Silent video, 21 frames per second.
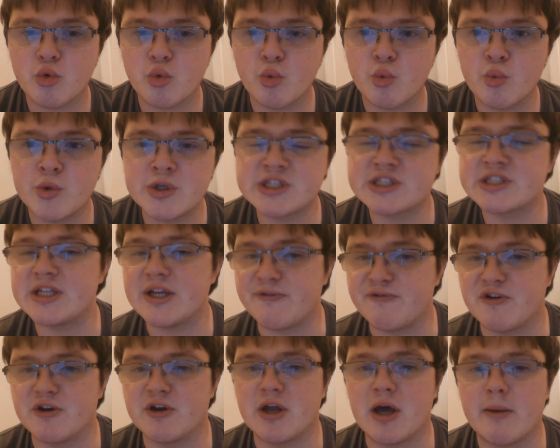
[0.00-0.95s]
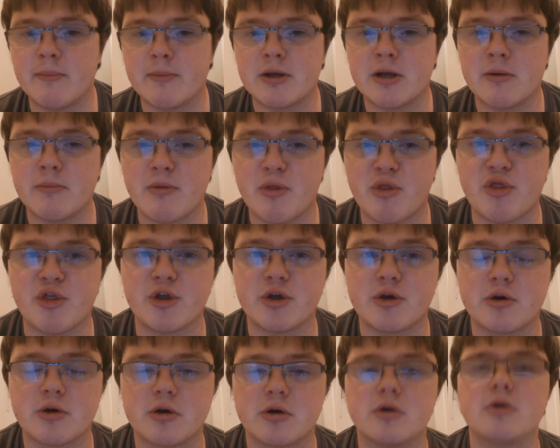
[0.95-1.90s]
we see phenomena and
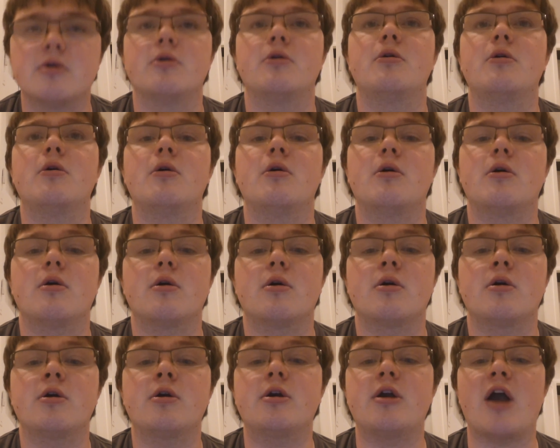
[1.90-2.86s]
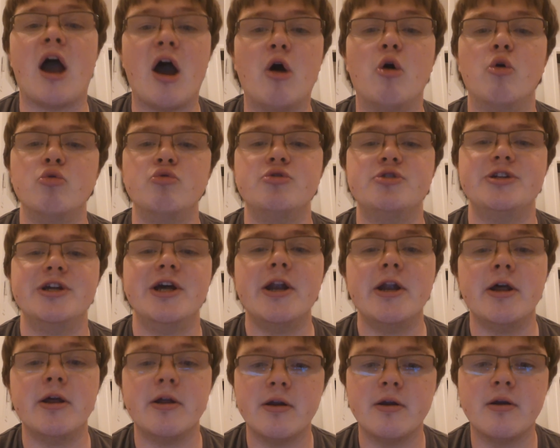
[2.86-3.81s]
think, God did it.